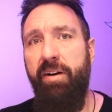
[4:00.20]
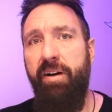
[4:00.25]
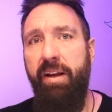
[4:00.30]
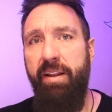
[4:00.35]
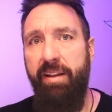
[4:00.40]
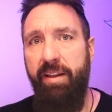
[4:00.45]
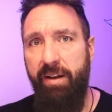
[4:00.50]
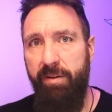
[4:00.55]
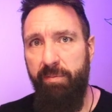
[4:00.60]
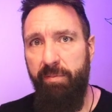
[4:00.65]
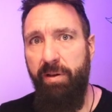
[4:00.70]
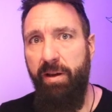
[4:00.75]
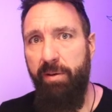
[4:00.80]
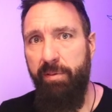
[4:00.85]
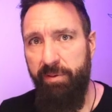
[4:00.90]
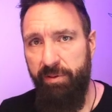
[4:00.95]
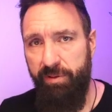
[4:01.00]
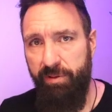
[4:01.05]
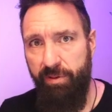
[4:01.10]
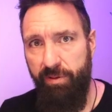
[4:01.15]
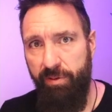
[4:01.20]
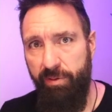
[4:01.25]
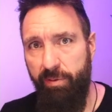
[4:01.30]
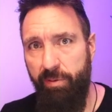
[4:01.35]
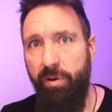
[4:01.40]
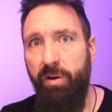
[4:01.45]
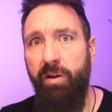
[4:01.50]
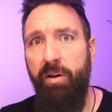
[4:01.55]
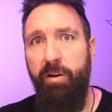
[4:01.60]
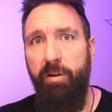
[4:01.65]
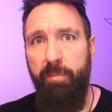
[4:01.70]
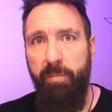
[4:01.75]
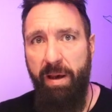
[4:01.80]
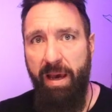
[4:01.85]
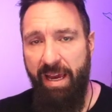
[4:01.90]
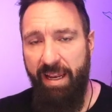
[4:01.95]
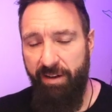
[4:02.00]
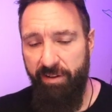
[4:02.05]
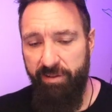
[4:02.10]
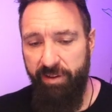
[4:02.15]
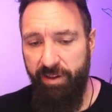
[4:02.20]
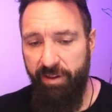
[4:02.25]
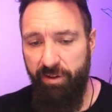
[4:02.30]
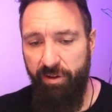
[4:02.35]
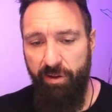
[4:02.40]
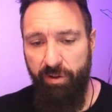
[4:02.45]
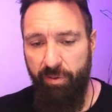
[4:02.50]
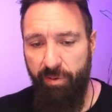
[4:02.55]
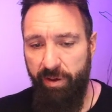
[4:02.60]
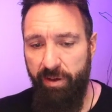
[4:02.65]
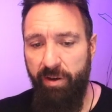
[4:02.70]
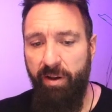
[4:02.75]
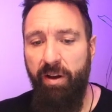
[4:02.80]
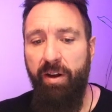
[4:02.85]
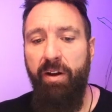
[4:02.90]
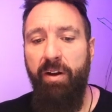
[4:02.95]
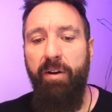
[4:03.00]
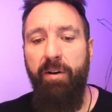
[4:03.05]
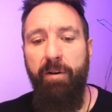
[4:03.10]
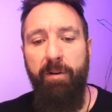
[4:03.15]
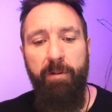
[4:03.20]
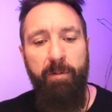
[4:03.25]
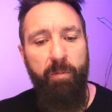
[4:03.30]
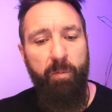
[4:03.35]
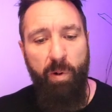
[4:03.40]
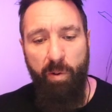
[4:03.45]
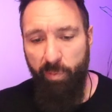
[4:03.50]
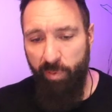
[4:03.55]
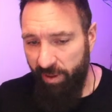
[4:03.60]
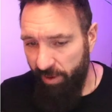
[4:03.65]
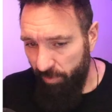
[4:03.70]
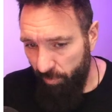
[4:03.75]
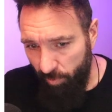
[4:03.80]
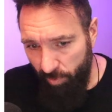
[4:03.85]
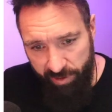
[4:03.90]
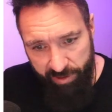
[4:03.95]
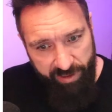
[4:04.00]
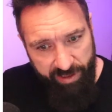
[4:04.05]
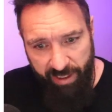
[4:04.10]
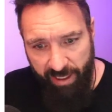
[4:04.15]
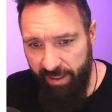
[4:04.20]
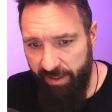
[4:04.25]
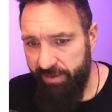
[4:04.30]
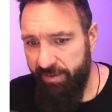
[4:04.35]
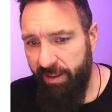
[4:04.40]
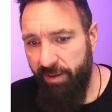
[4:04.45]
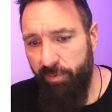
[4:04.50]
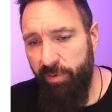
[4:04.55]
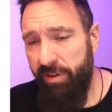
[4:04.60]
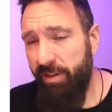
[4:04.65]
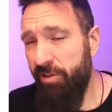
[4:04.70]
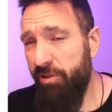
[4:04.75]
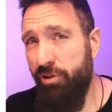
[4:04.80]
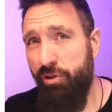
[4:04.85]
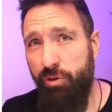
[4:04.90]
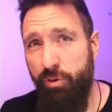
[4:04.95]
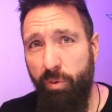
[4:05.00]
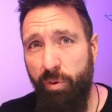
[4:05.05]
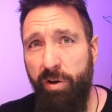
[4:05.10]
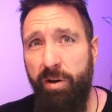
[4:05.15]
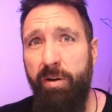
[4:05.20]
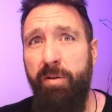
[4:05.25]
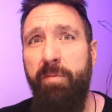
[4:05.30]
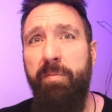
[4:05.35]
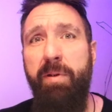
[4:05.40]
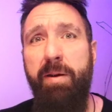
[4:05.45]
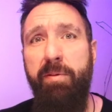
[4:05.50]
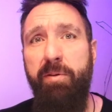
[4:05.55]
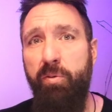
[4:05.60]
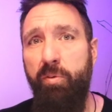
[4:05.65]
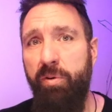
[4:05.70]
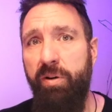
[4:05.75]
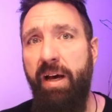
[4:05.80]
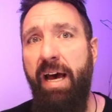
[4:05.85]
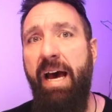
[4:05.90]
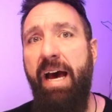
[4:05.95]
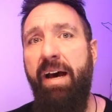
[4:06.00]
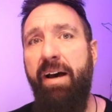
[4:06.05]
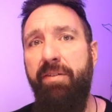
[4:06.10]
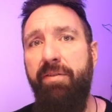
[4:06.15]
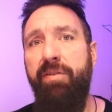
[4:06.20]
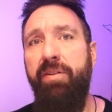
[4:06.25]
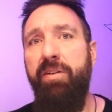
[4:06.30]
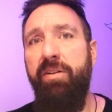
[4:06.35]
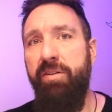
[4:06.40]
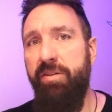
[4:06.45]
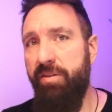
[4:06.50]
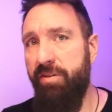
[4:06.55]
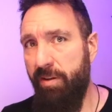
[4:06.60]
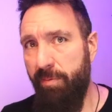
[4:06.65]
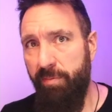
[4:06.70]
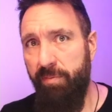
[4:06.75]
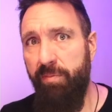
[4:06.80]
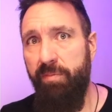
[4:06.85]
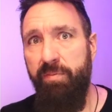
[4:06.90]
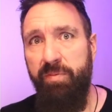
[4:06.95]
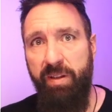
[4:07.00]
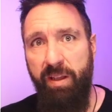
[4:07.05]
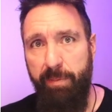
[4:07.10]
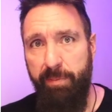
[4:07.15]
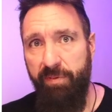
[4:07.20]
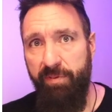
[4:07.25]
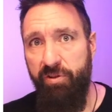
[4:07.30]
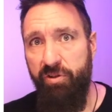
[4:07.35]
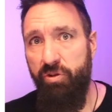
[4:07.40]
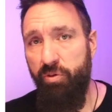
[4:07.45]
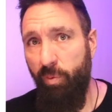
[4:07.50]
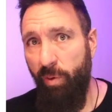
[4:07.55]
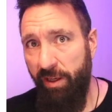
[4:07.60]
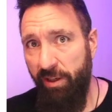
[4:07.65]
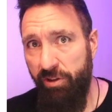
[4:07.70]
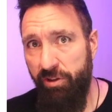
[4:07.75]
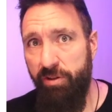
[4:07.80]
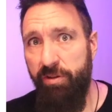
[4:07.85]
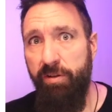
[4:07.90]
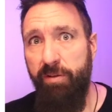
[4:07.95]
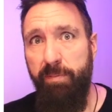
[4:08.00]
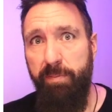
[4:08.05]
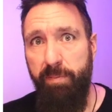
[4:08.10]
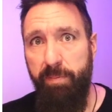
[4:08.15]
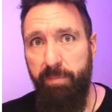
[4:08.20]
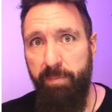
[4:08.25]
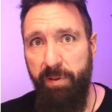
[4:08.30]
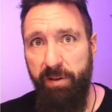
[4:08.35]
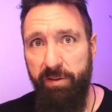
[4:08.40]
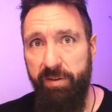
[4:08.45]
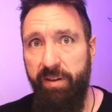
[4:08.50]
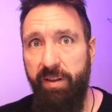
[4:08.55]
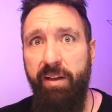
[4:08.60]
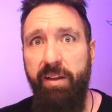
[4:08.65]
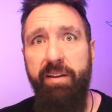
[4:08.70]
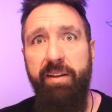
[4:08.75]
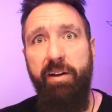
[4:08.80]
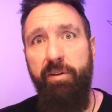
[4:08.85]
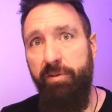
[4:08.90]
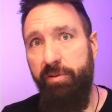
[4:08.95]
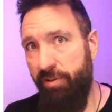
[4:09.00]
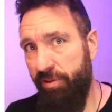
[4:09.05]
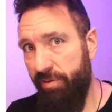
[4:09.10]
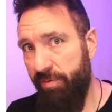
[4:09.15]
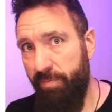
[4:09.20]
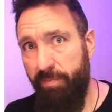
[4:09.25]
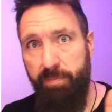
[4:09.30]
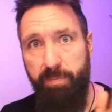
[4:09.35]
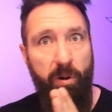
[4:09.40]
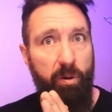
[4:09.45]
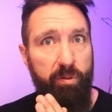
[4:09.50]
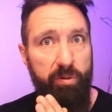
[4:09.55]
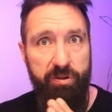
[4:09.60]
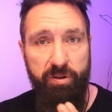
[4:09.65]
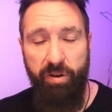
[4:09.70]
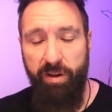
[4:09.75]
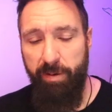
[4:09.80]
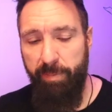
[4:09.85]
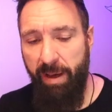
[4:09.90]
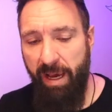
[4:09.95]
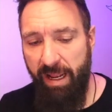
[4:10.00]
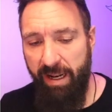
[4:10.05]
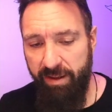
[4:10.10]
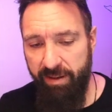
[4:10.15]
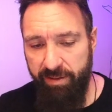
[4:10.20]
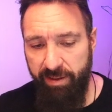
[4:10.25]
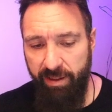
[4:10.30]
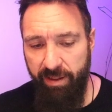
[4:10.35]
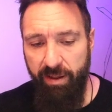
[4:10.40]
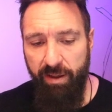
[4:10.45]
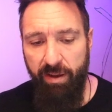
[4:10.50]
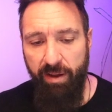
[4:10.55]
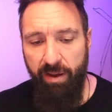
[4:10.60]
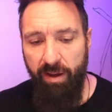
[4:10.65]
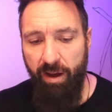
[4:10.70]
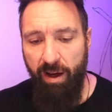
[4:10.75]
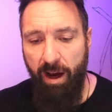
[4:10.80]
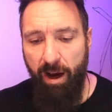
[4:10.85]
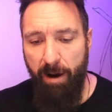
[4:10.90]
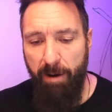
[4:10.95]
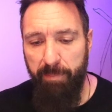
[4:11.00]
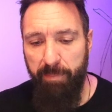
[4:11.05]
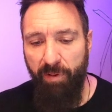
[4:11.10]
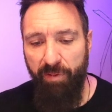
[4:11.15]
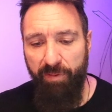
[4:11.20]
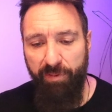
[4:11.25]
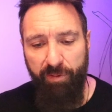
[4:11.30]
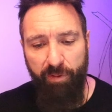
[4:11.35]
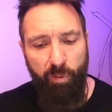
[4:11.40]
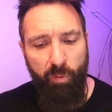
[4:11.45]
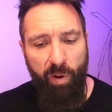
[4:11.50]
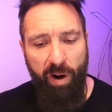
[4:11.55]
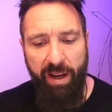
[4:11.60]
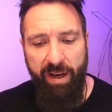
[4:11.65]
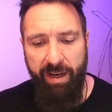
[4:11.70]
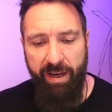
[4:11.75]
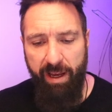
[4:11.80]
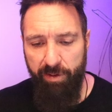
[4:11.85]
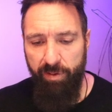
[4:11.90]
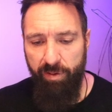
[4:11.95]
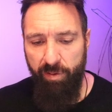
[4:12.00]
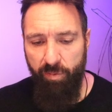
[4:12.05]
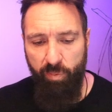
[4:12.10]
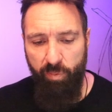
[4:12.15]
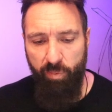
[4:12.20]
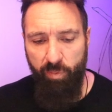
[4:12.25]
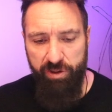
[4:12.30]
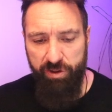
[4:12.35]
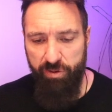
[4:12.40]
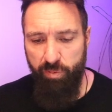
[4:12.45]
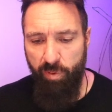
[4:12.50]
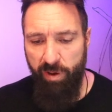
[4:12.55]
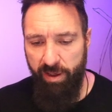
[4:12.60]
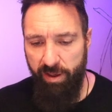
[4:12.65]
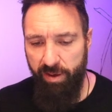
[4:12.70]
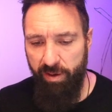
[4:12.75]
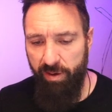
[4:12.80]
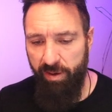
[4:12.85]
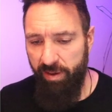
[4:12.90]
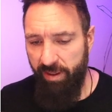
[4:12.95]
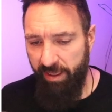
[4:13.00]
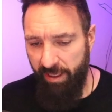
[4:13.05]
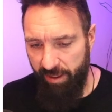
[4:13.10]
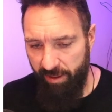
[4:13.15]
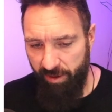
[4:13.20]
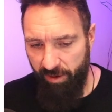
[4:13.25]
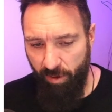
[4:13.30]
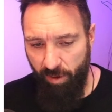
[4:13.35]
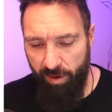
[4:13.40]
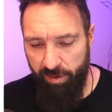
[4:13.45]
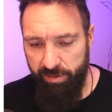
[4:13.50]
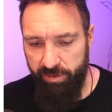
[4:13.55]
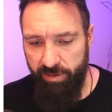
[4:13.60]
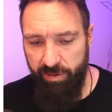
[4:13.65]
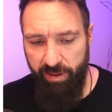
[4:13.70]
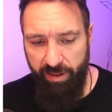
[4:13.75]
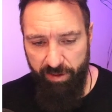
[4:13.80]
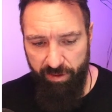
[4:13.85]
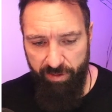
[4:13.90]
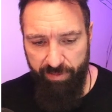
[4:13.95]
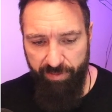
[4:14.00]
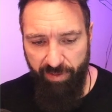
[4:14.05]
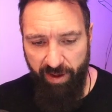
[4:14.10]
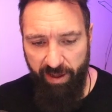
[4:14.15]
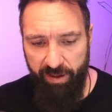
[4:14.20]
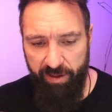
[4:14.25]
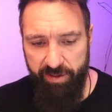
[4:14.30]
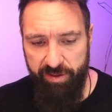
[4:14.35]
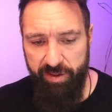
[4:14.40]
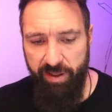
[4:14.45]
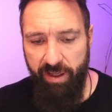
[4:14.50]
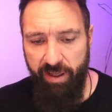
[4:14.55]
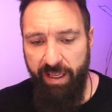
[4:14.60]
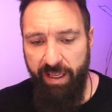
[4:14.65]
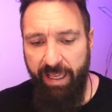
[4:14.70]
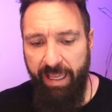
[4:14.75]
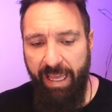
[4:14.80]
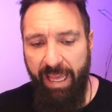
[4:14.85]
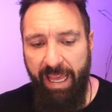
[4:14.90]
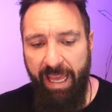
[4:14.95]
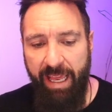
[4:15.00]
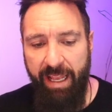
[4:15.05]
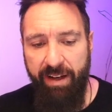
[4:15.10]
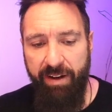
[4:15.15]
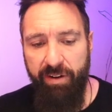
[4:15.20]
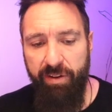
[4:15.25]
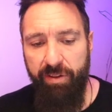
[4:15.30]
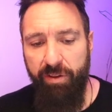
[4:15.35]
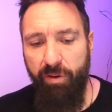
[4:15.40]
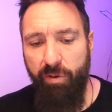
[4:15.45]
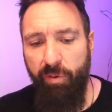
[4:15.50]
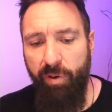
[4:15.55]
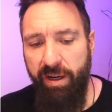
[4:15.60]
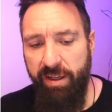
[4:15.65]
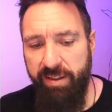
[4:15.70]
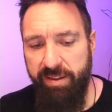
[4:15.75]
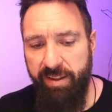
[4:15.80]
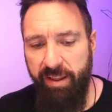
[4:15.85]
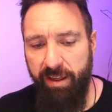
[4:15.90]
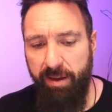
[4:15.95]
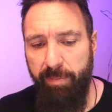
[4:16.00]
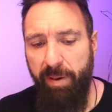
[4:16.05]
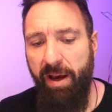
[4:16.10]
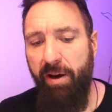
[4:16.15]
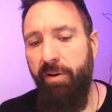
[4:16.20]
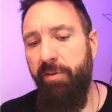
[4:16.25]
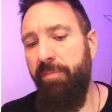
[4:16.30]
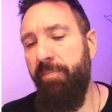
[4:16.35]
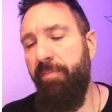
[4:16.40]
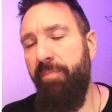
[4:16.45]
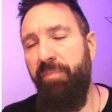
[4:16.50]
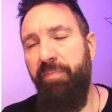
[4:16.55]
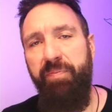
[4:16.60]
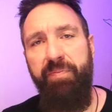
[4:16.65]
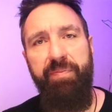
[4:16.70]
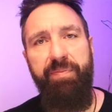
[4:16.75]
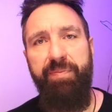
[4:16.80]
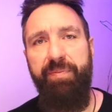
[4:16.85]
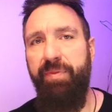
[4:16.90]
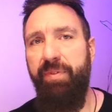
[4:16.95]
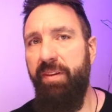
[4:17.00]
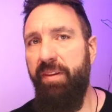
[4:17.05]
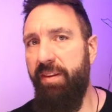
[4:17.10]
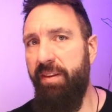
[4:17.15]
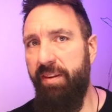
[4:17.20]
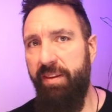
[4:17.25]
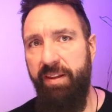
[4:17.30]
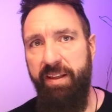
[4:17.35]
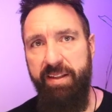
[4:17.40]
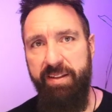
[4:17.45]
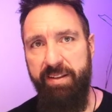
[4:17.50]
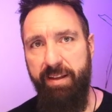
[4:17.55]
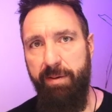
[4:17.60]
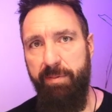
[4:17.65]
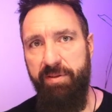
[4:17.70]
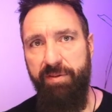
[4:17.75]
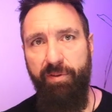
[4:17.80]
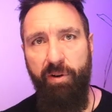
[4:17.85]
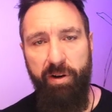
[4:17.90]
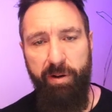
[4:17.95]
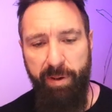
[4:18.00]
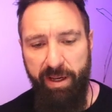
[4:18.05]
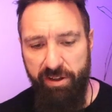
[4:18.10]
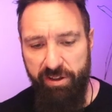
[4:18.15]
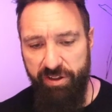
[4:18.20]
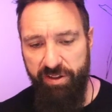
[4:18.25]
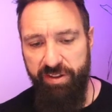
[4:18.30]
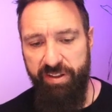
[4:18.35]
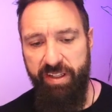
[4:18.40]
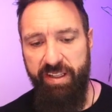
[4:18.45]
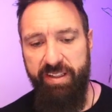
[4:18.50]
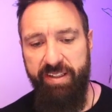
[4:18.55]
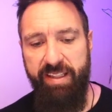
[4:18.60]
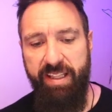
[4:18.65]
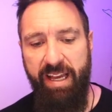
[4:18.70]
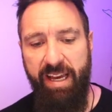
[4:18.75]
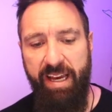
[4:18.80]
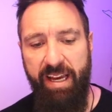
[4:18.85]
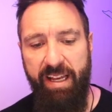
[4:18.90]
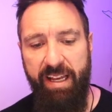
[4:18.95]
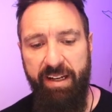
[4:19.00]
and then be able to manually do it. When we get really dialed in with this, sure, maybe we'll have some type of switch built in that will just post automatically. But for right now, we just want to get it all into files. And the greatest thing about these types of automations is that